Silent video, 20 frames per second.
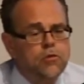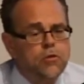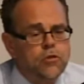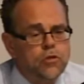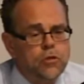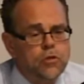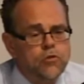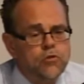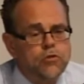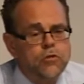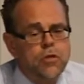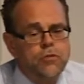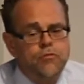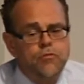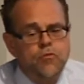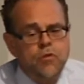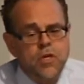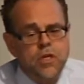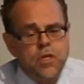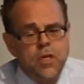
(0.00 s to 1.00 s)
You use a
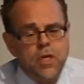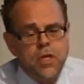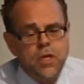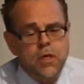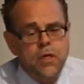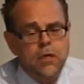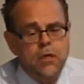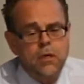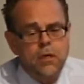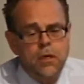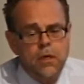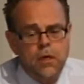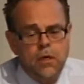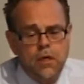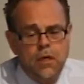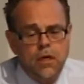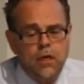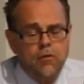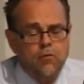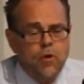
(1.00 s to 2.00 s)
3D
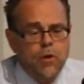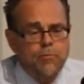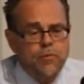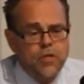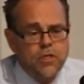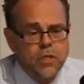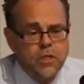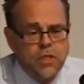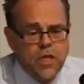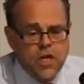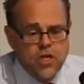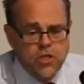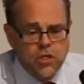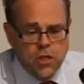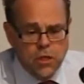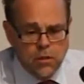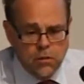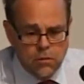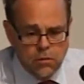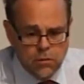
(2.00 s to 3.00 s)

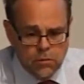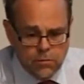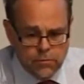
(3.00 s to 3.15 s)
representation